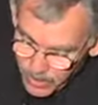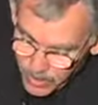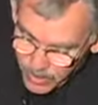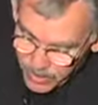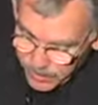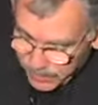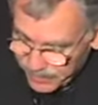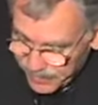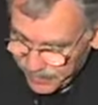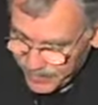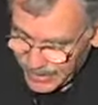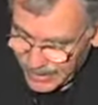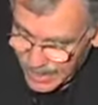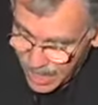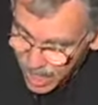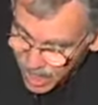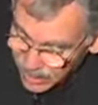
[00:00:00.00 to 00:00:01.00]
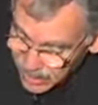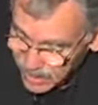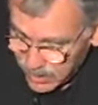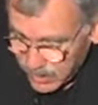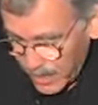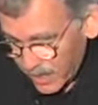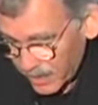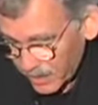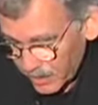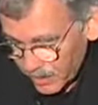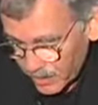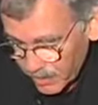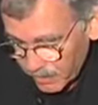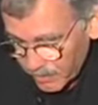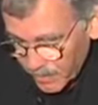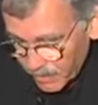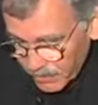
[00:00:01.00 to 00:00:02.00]
to 150 knots, actually
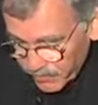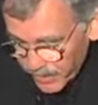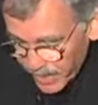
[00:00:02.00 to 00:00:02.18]
sometimes